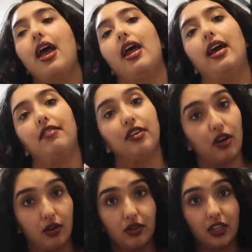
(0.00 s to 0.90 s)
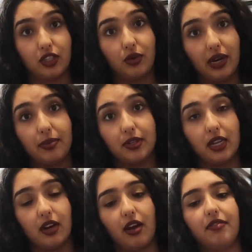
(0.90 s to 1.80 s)
and I have a code that's
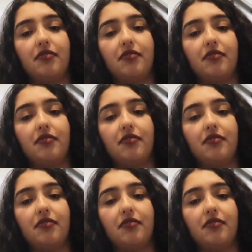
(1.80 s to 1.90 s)
20% off